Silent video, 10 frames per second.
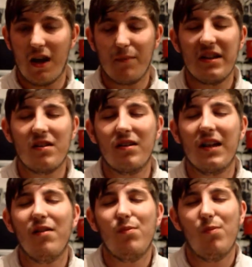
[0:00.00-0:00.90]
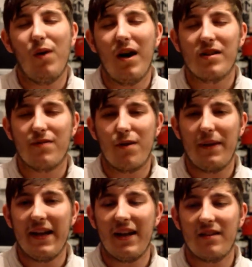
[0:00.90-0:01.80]
I mean, you can get words from
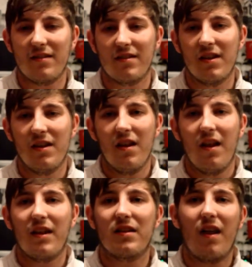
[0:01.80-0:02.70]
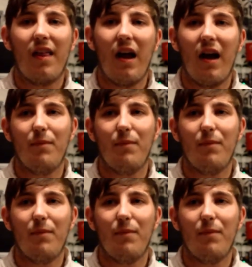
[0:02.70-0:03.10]
it and things like that.